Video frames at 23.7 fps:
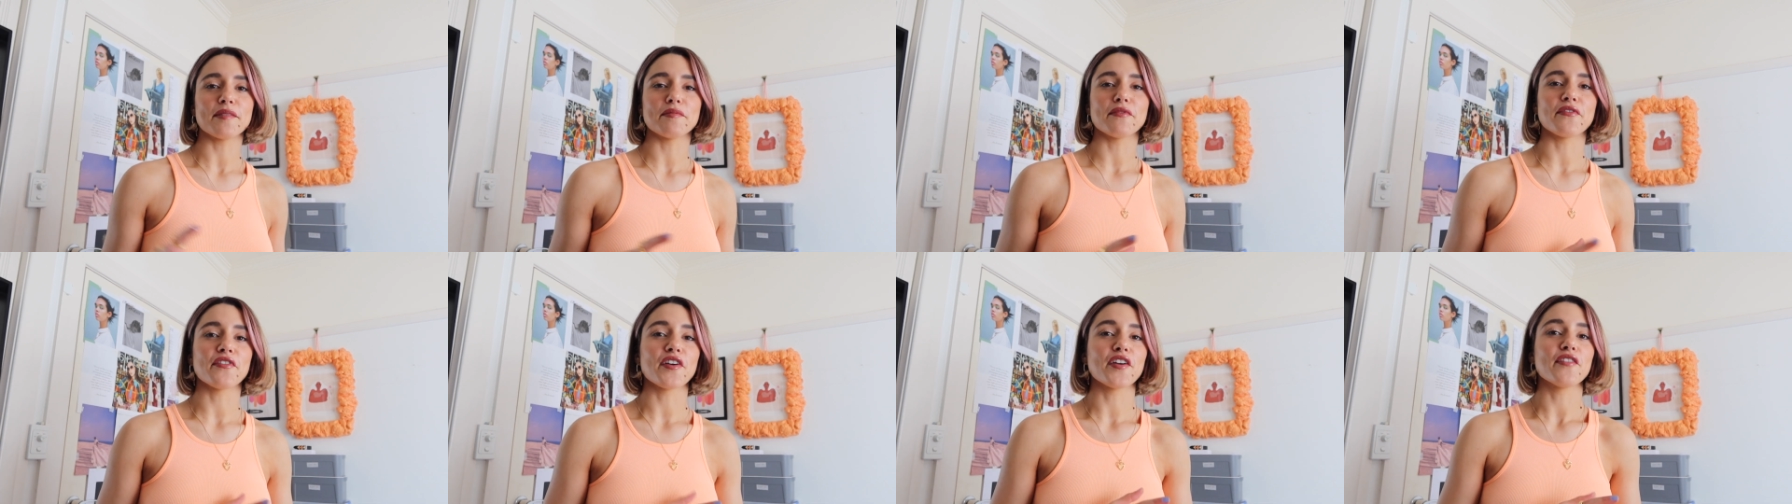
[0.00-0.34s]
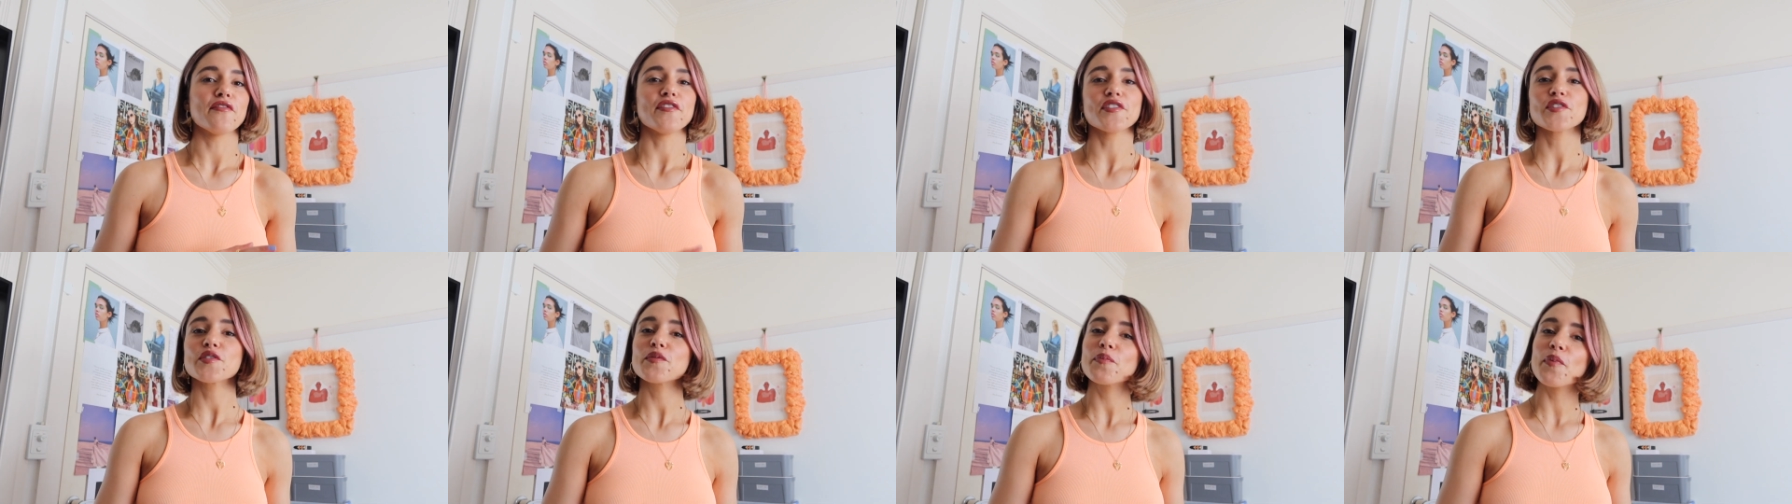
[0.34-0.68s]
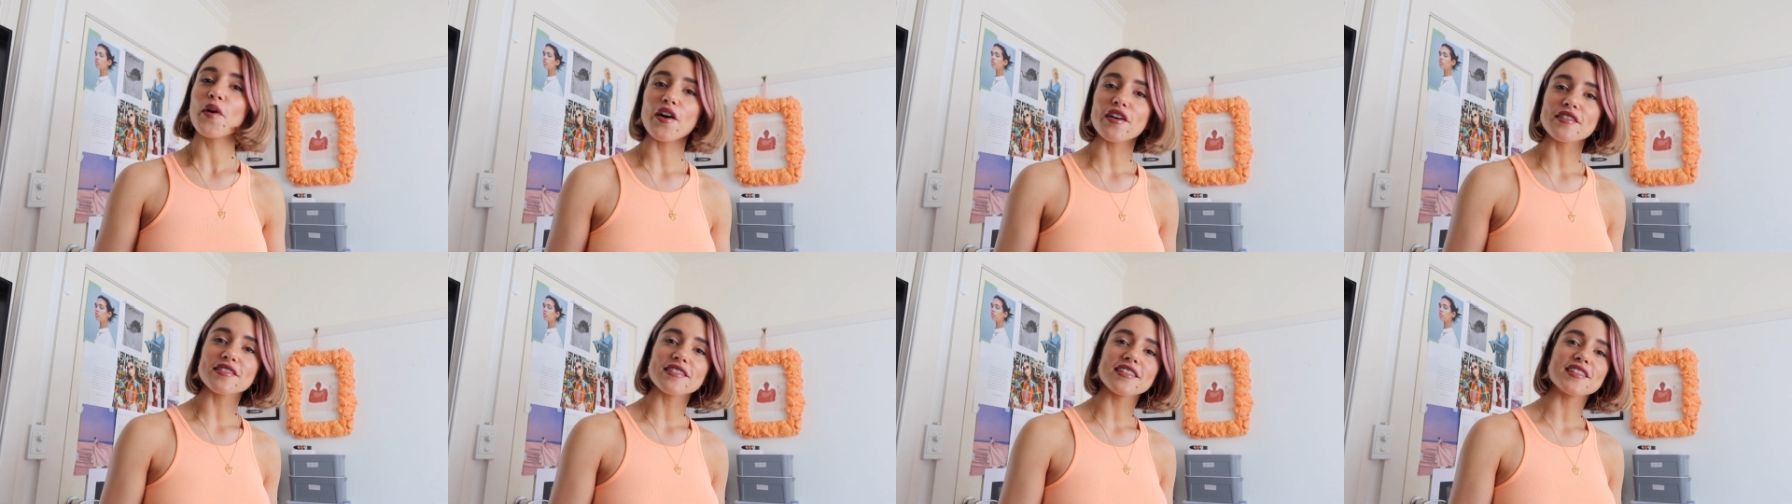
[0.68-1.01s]
I'm a very visual
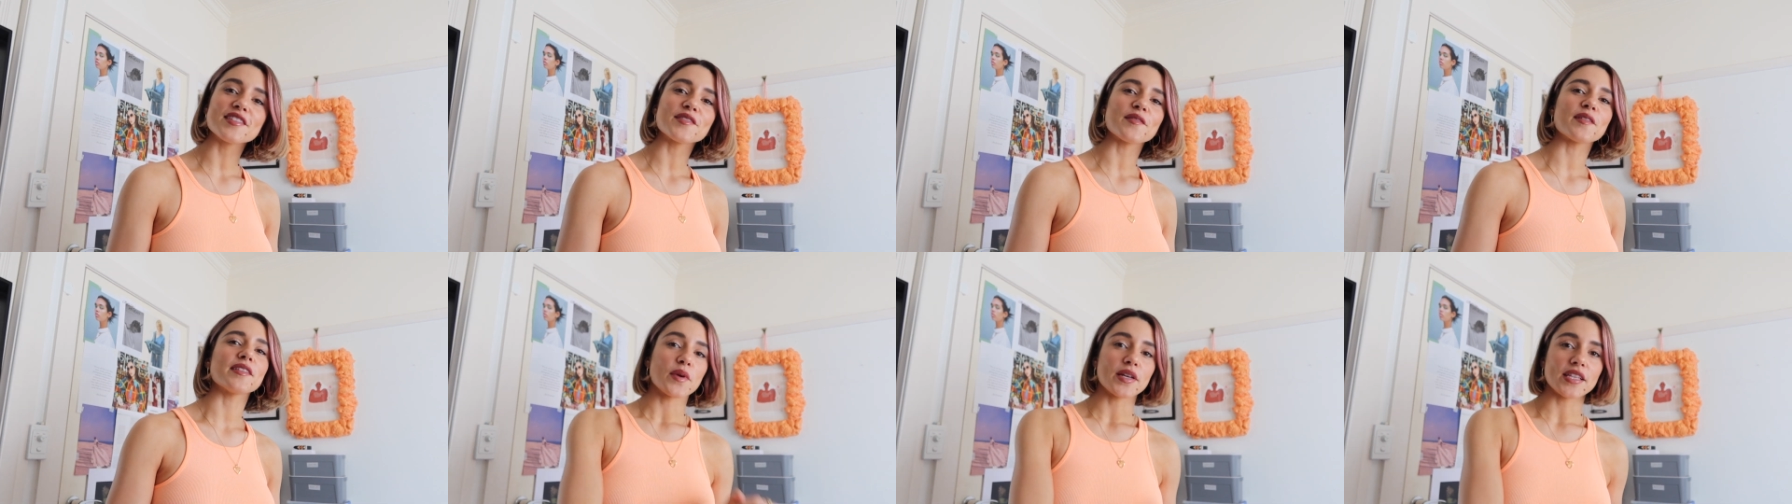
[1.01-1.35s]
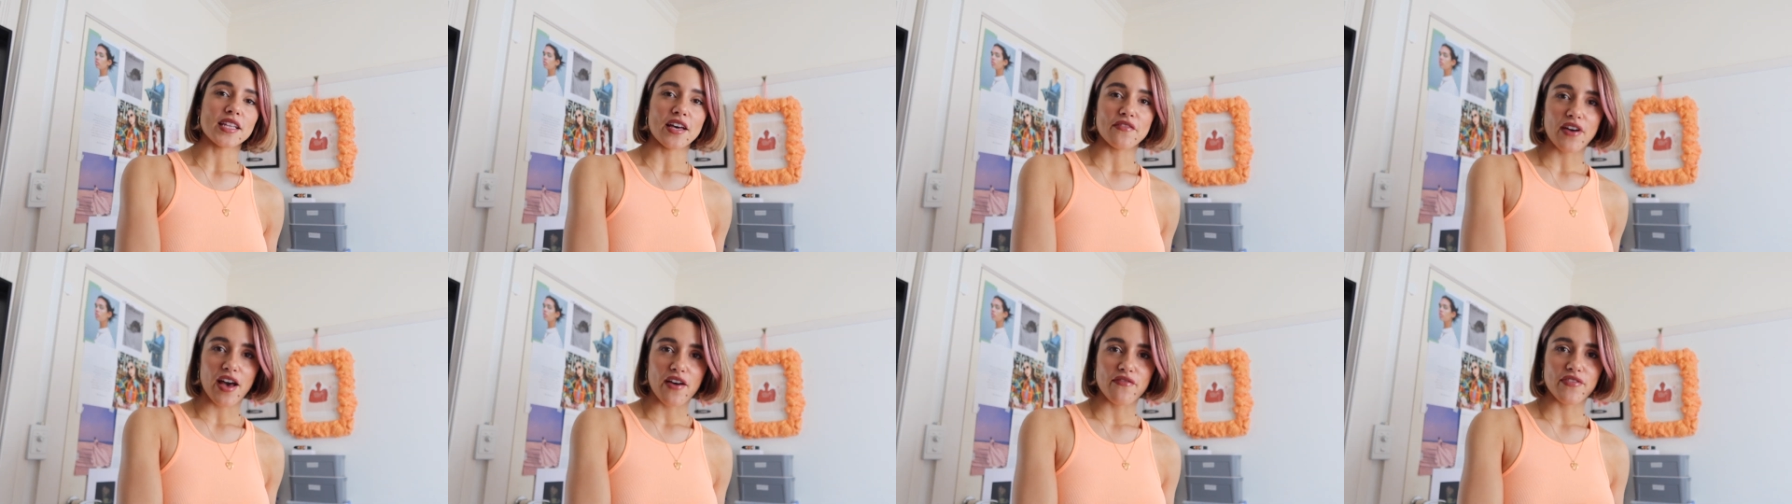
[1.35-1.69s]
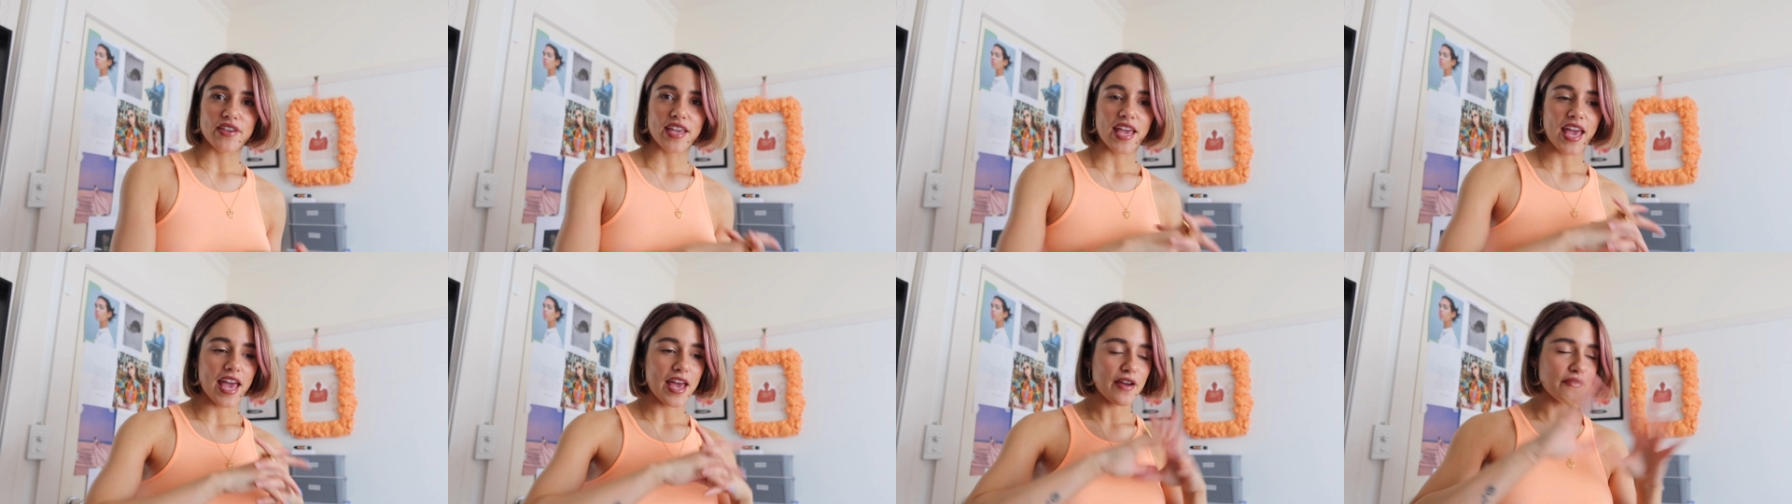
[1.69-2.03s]
person, so I love
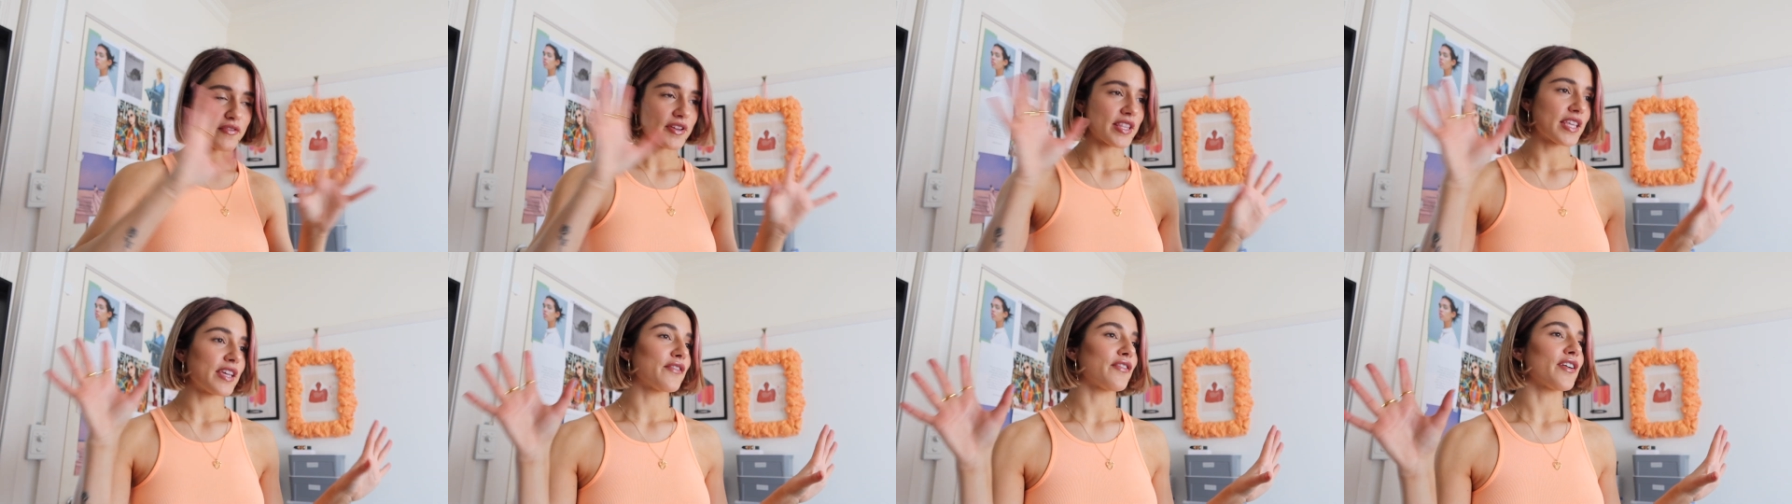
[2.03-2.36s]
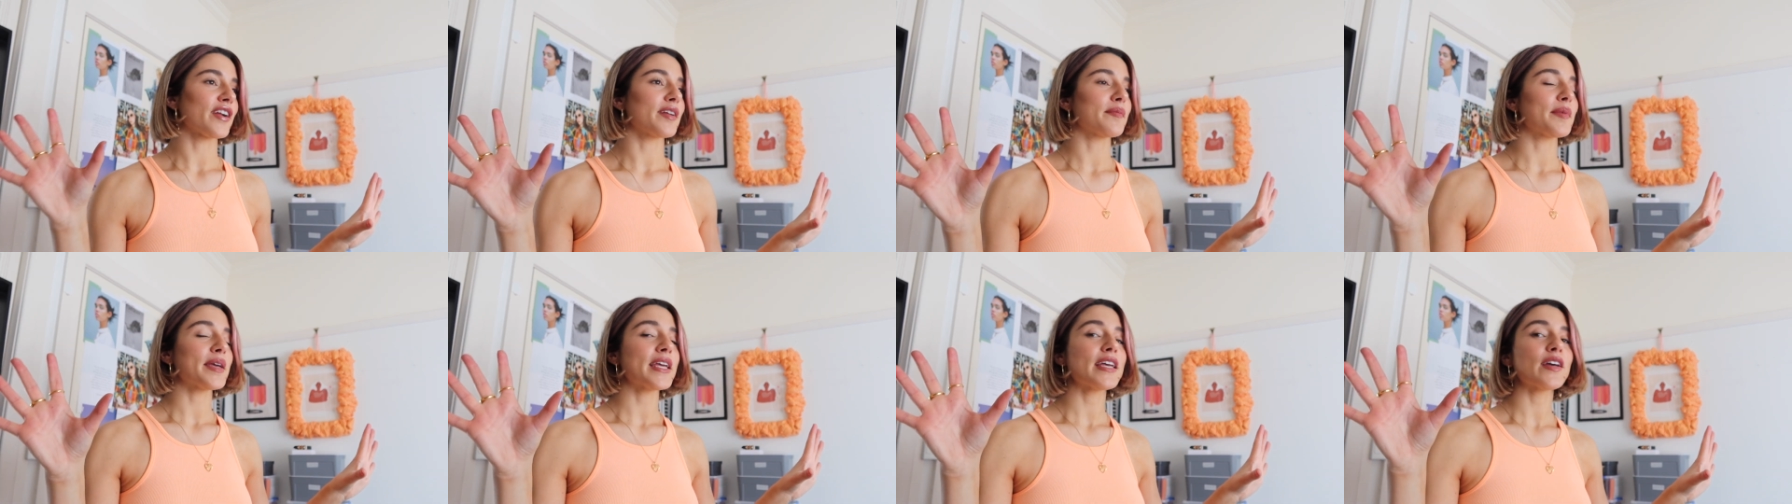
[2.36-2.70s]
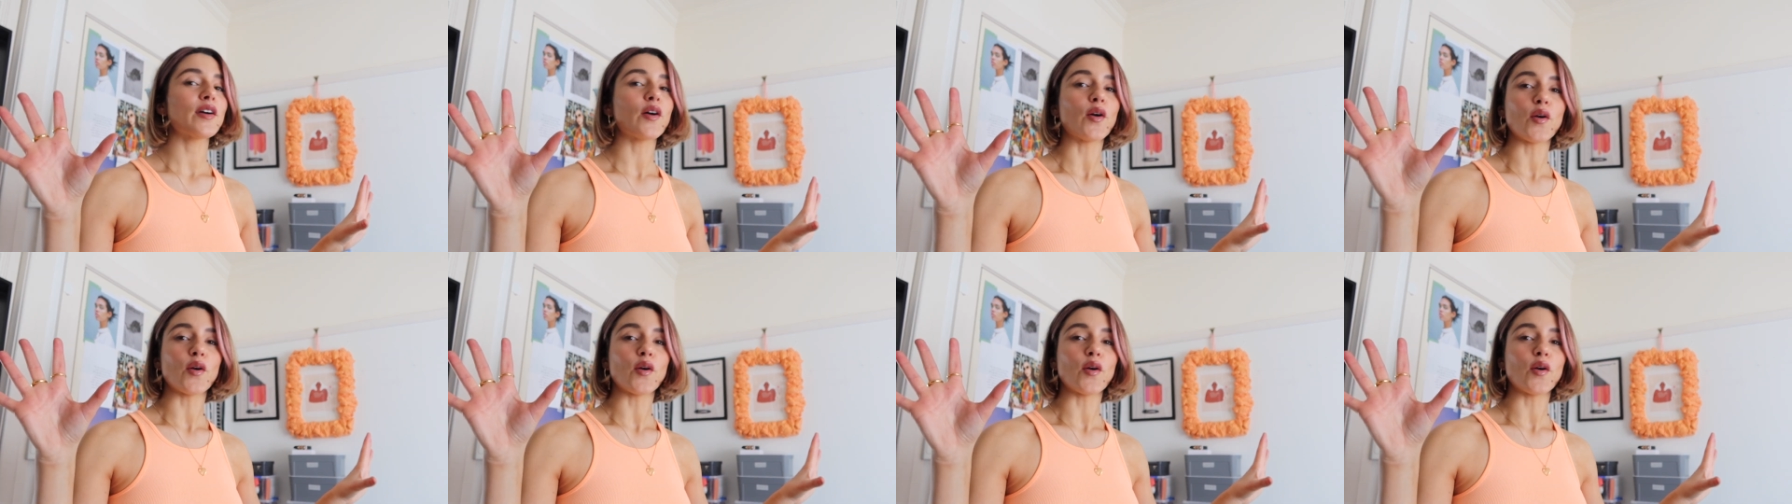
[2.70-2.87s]
having everything in front of me,